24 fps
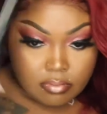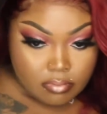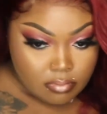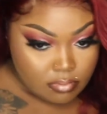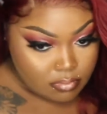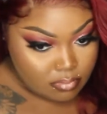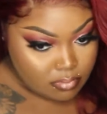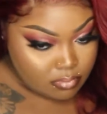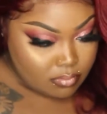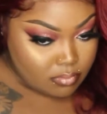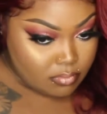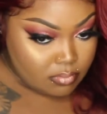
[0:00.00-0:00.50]
But
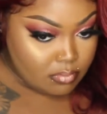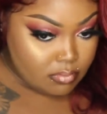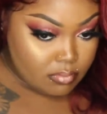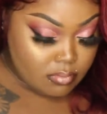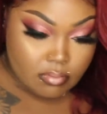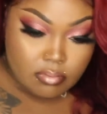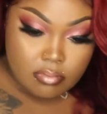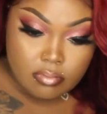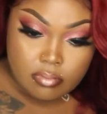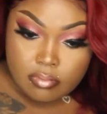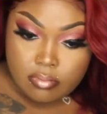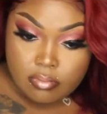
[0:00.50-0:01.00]
I'm kind of
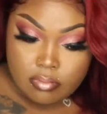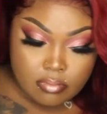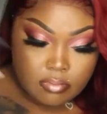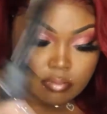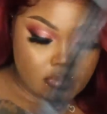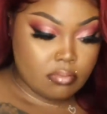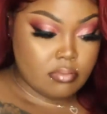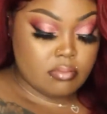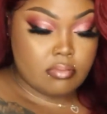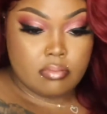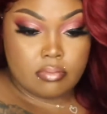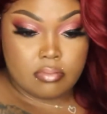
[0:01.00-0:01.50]
saving
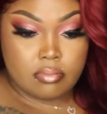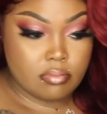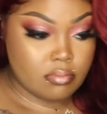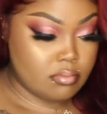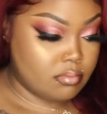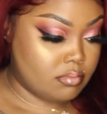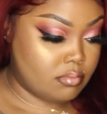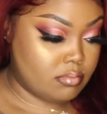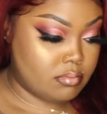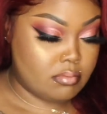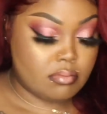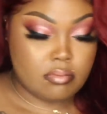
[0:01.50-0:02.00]
her for
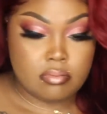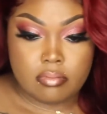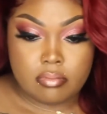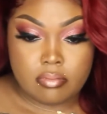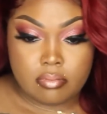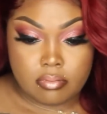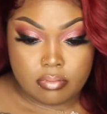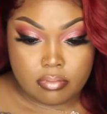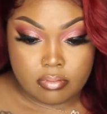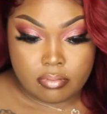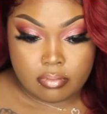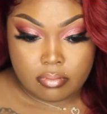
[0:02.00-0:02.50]

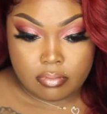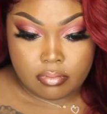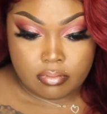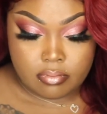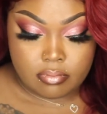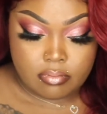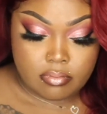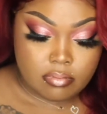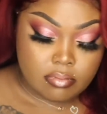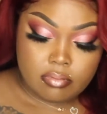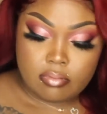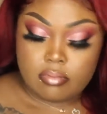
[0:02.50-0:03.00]
Valentine's Day.
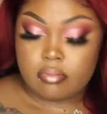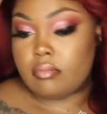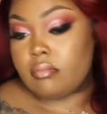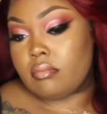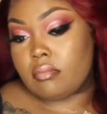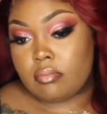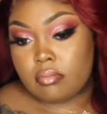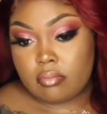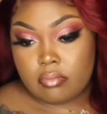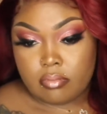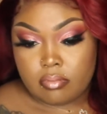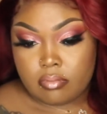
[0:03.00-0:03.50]
Let
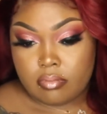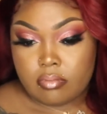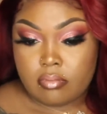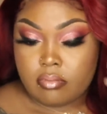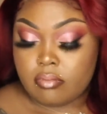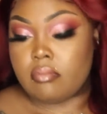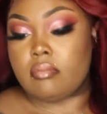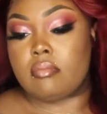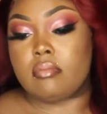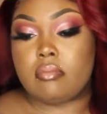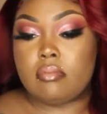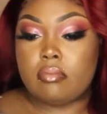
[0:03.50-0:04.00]
me know what you
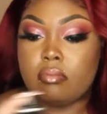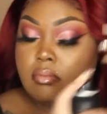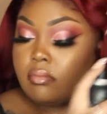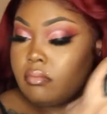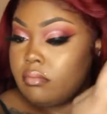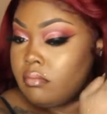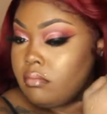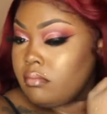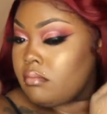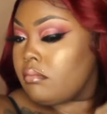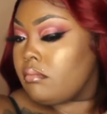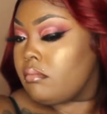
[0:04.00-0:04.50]
guys think,
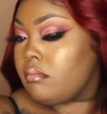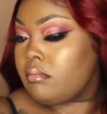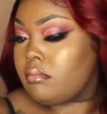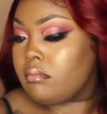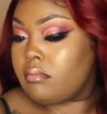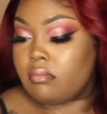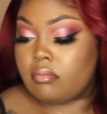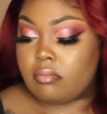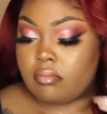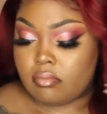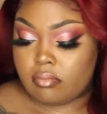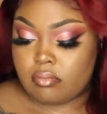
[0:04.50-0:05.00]
and if you
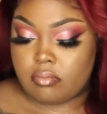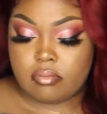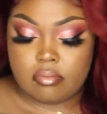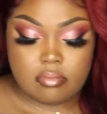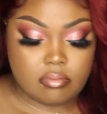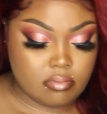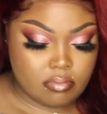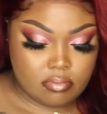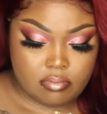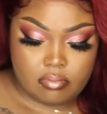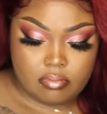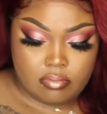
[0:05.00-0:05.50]
guys are
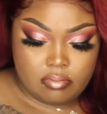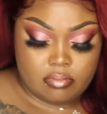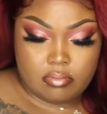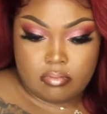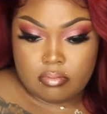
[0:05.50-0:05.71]
interested in